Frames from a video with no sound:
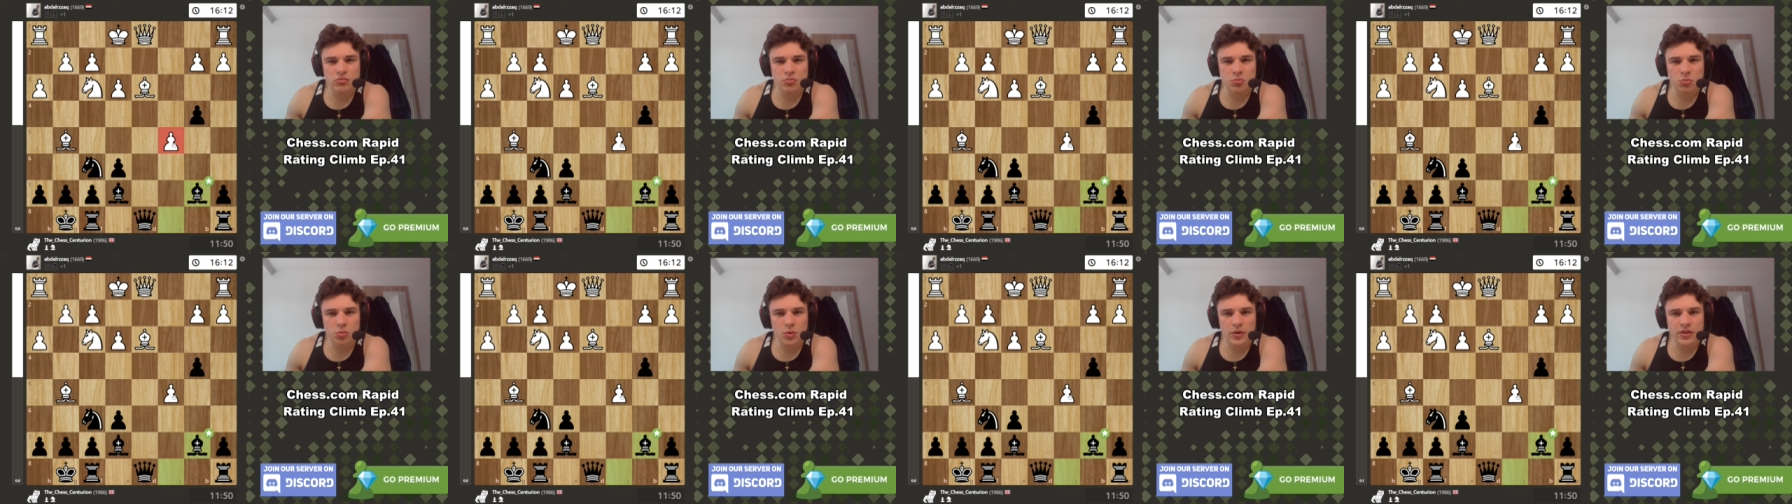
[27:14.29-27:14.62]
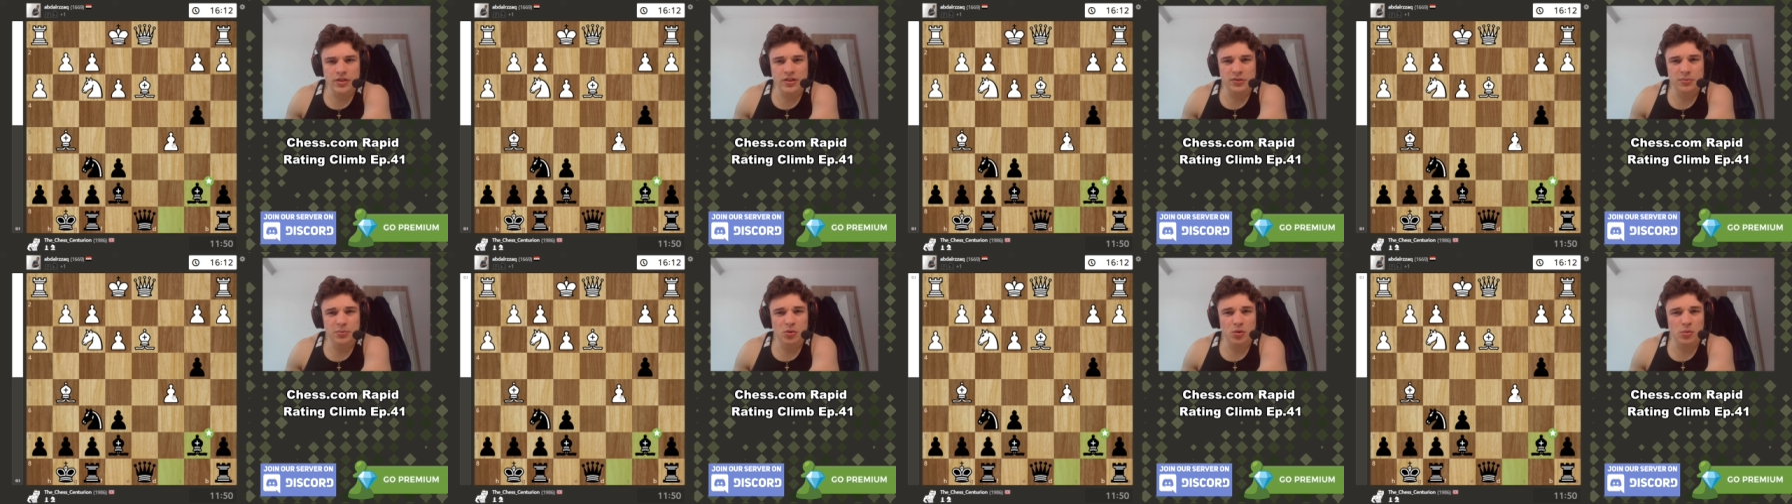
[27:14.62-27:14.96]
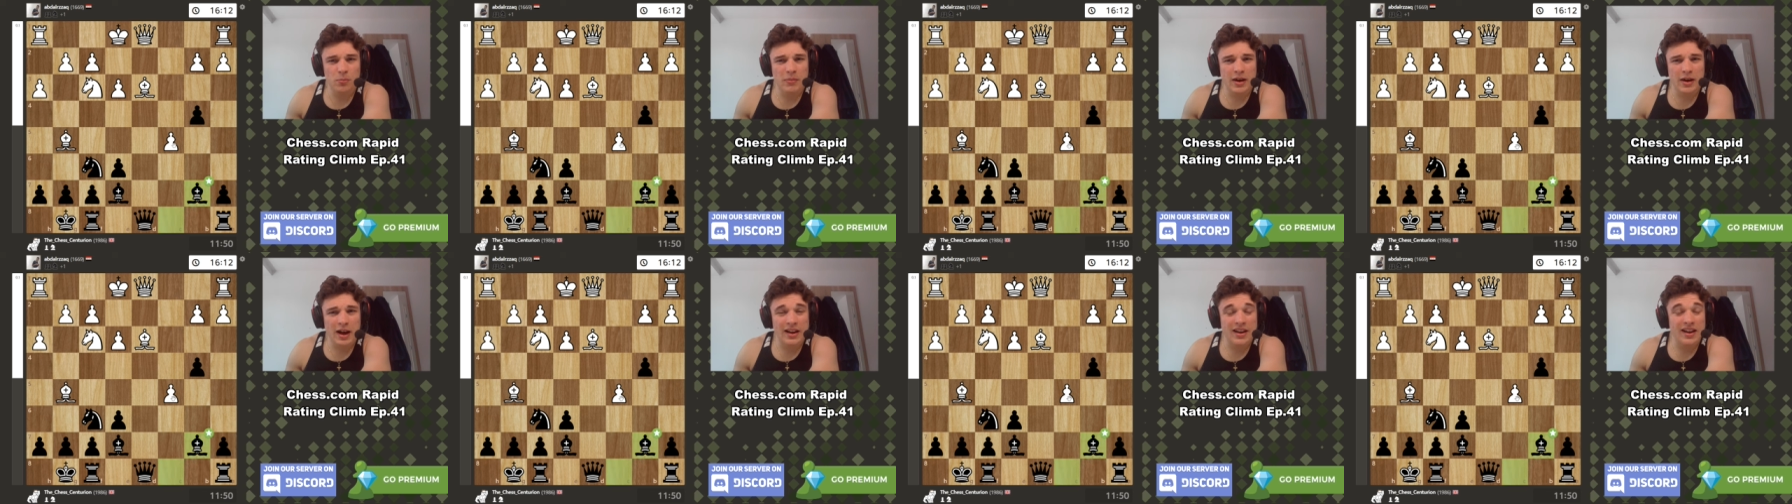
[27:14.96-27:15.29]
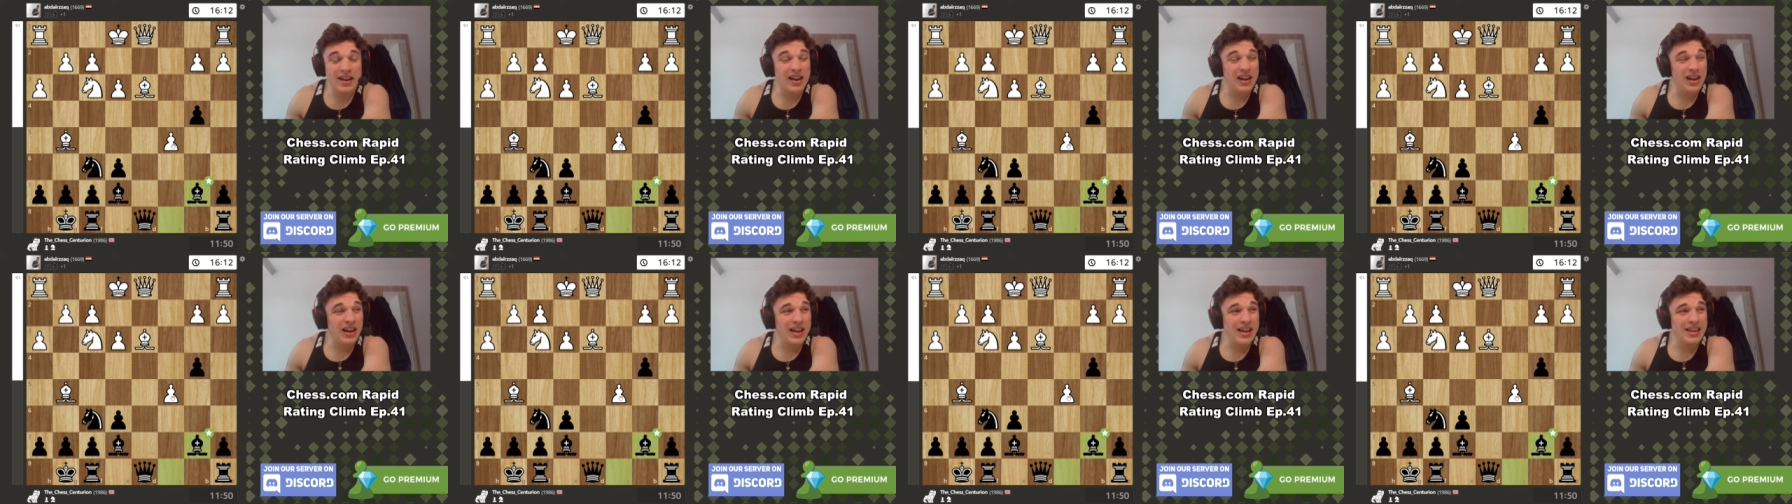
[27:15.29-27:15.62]
win this pawn back
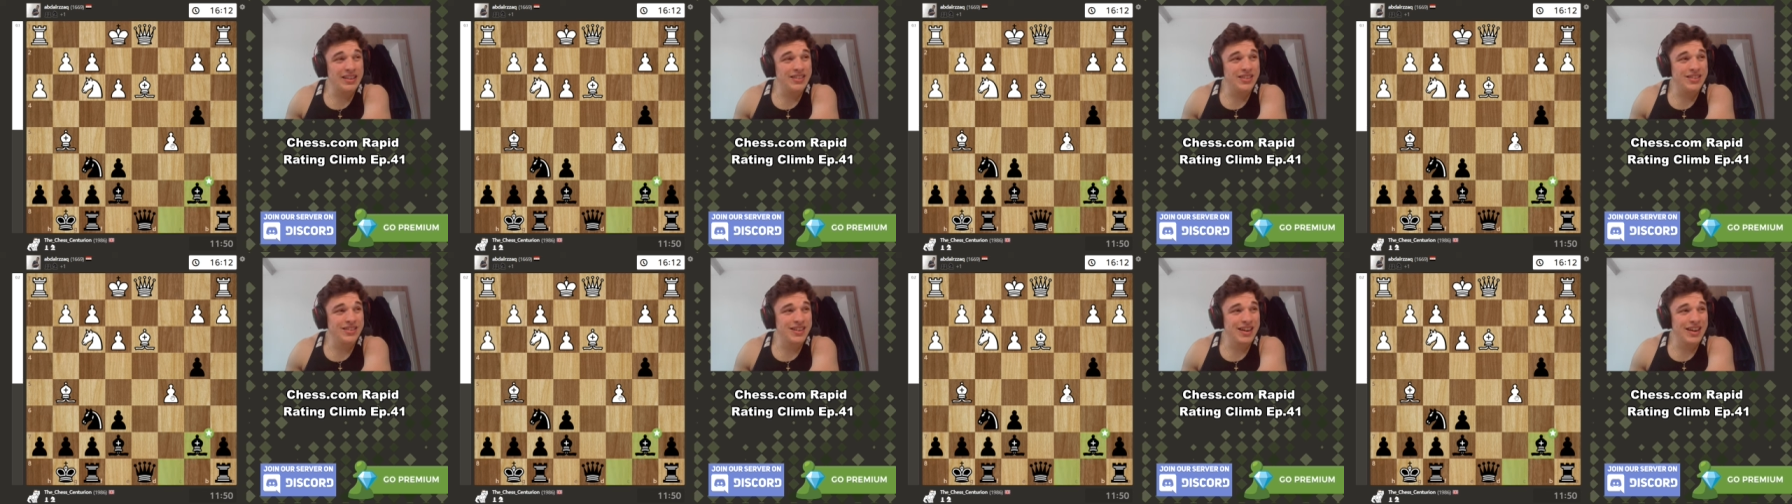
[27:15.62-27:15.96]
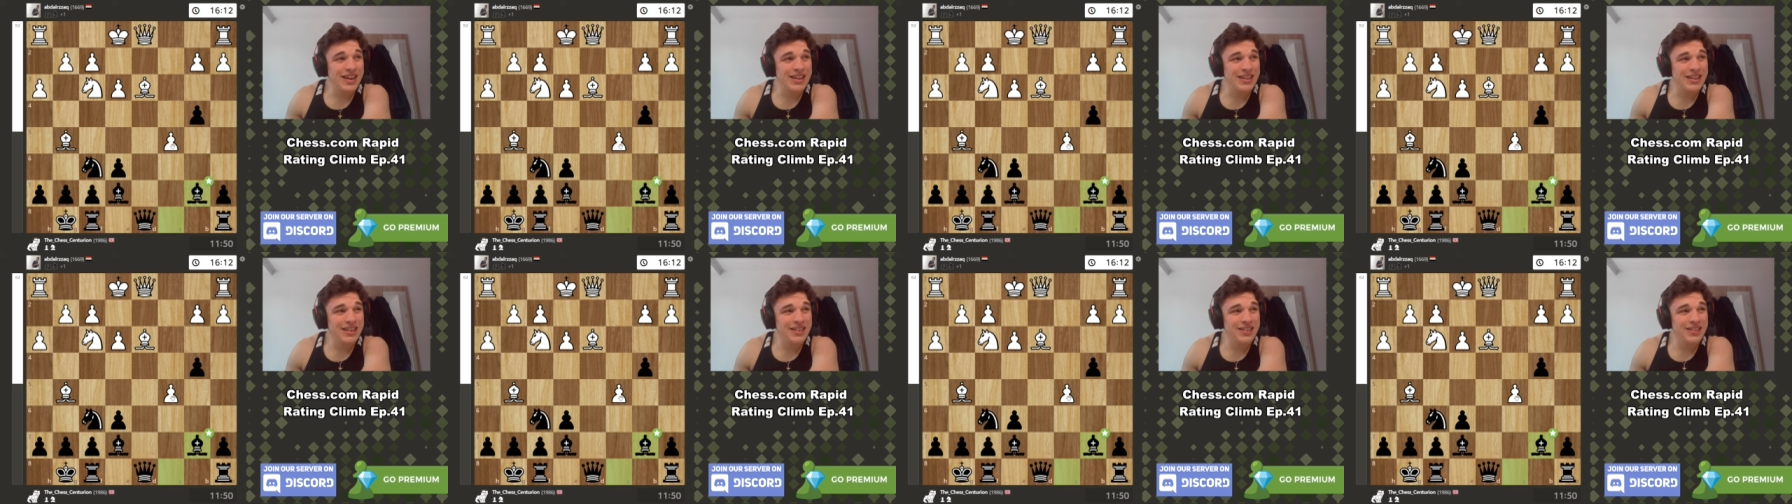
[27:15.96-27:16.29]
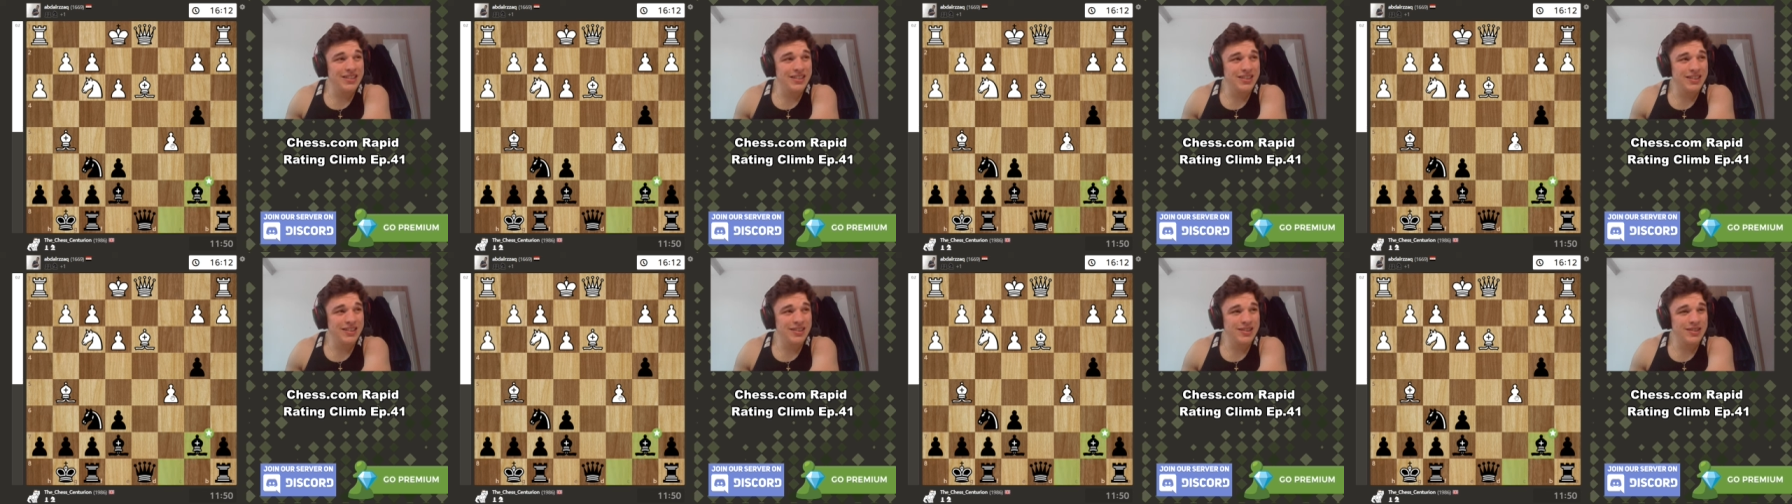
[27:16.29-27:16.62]
at a later date.